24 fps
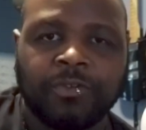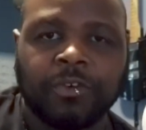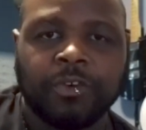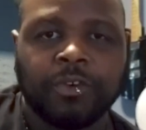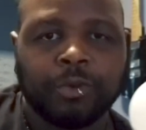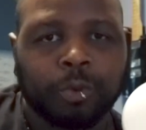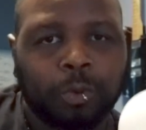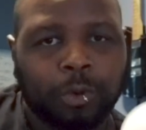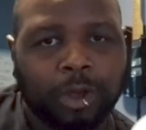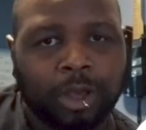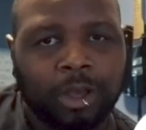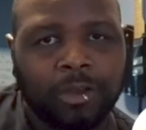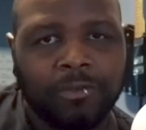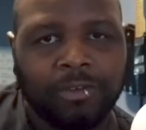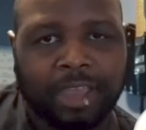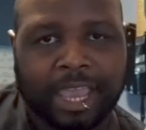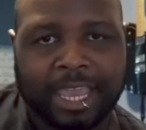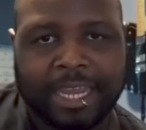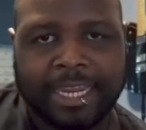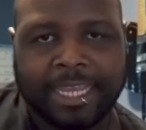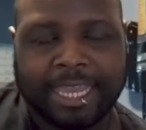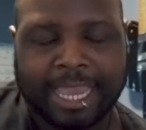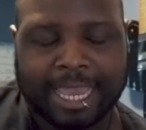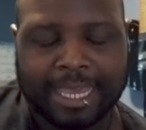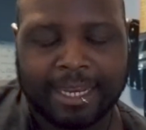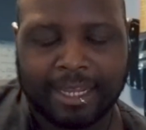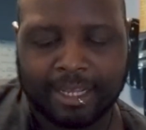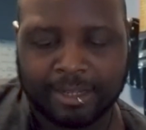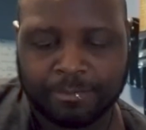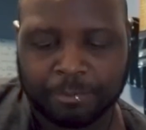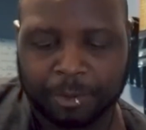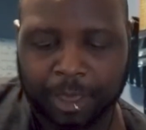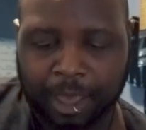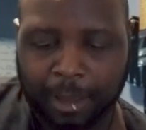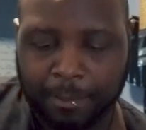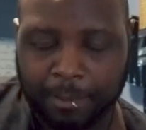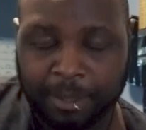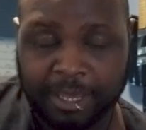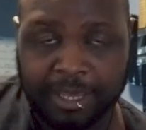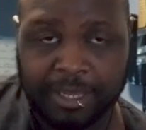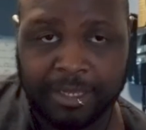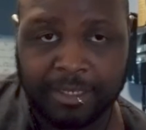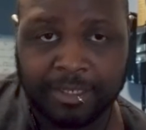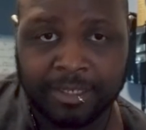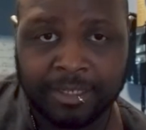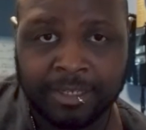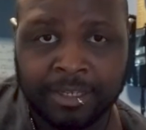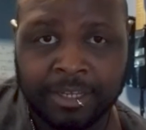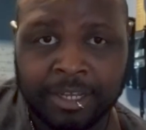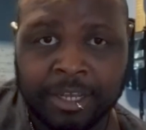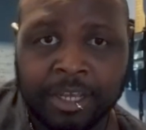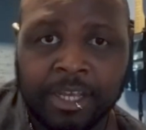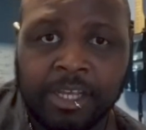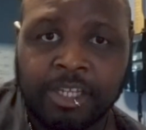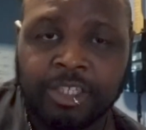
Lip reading: for $12.88 a piece.